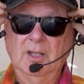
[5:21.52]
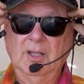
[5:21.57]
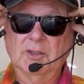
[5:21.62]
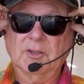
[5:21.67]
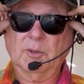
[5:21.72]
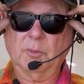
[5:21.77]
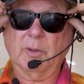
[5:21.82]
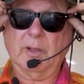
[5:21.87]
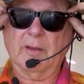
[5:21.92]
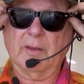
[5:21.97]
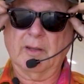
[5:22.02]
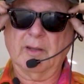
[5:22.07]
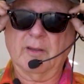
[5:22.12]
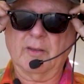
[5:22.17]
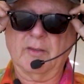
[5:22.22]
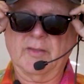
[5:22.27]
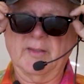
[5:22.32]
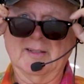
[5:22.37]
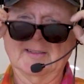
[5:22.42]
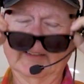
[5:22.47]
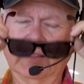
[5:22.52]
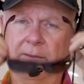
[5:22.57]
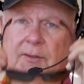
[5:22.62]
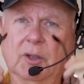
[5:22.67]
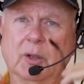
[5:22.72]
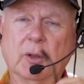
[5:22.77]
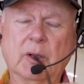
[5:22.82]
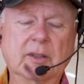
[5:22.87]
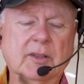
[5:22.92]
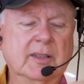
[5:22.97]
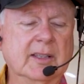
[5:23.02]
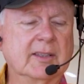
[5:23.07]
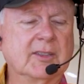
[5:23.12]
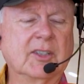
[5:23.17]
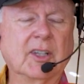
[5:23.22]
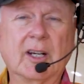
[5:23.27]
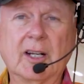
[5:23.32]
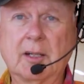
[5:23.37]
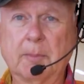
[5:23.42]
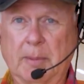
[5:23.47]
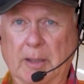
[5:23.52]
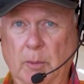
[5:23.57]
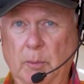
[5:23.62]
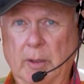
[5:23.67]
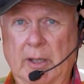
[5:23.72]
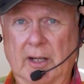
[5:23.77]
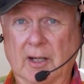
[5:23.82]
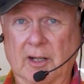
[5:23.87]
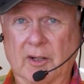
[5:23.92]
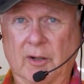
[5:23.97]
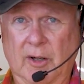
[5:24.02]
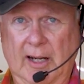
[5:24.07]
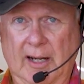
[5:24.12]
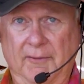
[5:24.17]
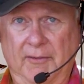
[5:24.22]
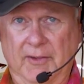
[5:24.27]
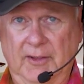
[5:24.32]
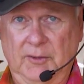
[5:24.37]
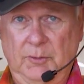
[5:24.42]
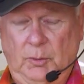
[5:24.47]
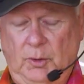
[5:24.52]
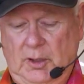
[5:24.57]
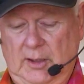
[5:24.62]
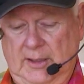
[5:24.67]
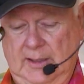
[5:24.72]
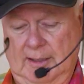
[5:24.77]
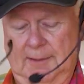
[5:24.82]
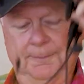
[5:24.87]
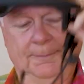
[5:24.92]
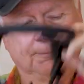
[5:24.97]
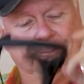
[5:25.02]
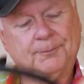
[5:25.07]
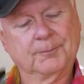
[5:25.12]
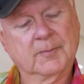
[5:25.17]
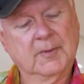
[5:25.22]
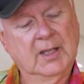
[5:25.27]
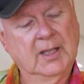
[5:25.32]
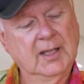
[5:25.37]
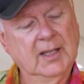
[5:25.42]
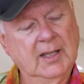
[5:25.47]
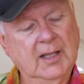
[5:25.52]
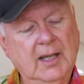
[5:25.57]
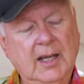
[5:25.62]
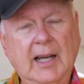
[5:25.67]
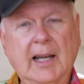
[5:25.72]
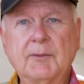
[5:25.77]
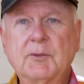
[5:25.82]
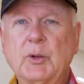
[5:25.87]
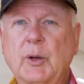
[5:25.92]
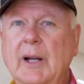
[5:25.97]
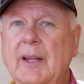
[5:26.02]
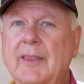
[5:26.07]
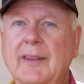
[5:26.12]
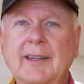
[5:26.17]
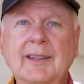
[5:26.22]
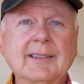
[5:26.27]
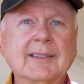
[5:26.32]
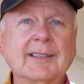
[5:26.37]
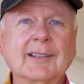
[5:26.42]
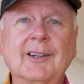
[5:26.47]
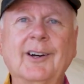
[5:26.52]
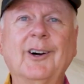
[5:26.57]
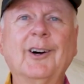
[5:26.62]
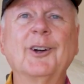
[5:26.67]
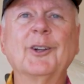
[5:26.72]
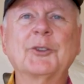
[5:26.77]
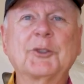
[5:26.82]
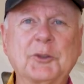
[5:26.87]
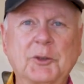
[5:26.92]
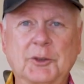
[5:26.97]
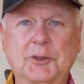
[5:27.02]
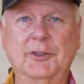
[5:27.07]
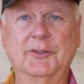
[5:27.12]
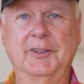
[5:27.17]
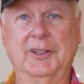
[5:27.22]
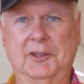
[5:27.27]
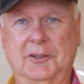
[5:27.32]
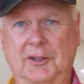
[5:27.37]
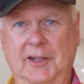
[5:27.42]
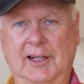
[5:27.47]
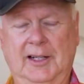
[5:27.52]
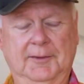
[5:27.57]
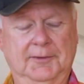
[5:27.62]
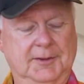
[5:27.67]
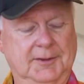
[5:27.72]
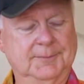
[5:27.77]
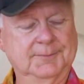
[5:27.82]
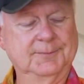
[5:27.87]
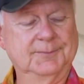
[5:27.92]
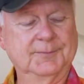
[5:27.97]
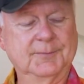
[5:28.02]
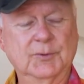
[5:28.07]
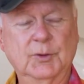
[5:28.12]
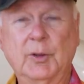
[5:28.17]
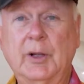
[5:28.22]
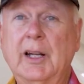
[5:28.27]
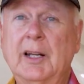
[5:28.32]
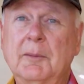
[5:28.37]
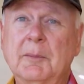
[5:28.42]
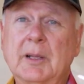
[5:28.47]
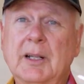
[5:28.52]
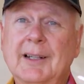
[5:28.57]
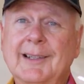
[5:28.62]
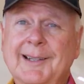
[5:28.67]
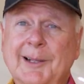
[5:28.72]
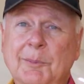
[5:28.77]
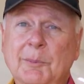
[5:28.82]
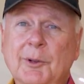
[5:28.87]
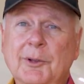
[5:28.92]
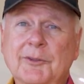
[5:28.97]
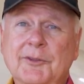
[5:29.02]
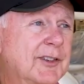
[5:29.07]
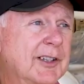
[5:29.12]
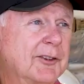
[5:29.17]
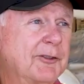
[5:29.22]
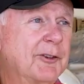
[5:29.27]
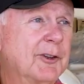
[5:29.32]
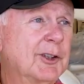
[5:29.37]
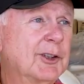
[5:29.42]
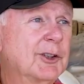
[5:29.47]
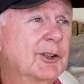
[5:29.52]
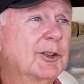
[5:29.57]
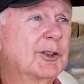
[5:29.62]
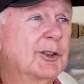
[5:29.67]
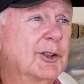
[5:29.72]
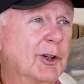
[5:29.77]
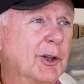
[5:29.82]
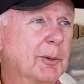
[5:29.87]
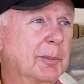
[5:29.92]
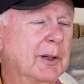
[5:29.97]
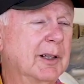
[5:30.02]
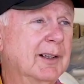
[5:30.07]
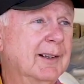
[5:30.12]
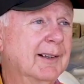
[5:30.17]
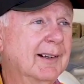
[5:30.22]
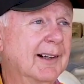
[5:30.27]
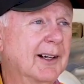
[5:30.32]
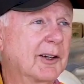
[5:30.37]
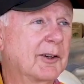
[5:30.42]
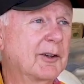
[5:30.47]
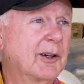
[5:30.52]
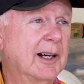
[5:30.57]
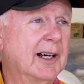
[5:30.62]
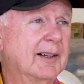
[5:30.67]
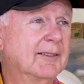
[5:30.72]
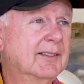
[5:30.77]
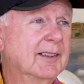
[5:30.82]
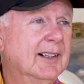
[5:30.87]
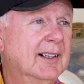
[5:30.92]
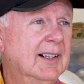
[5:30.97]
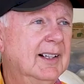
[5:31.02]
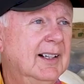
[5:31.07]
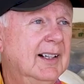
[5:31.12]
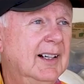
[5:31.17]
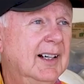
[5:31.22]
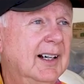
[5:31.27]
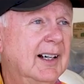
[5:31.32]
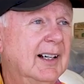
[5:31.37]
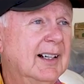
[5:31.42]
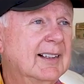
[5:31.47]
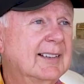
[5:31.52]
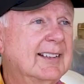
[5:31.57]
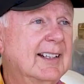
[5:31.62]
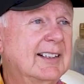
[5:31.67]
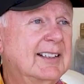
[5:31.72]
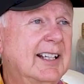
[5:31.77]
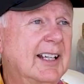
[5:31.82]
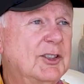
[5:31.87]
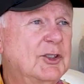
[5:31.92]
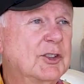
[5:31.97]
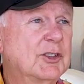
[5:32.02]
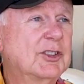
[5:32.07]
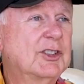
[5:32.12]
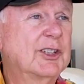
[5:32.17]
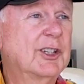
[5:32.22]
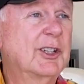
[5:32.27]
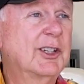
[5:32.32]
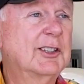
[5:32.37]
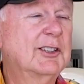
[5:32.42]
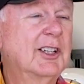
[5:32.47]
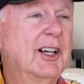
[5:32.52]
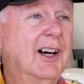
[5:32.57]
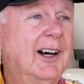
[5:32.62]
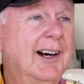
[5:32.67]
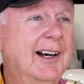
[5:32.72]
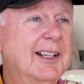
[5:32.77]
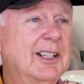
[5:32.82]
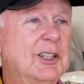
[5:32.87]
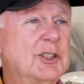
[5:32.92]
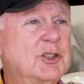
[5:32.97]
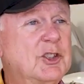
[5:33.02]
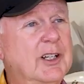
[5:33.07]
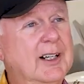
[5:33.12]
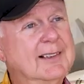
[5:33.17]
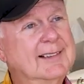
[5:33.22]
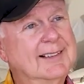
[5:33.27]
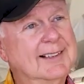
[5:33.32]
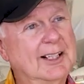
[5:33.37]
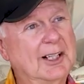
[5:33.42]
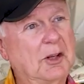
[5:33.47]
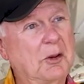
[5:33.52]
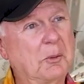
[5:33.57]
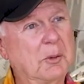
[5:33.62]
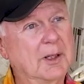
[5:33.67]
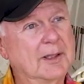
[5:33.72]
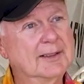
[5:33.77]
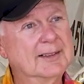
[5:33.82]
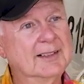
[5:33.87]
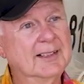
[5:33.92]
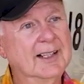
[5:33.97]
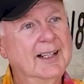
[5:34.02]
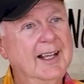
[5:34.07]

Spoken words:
So one of the other things I've noticed, let's talk about what aircraft these work in. I've tried these in all sorts of aircraft. Tried them in a number different turbine aircraft, Citation series, Honda jets, and other ones,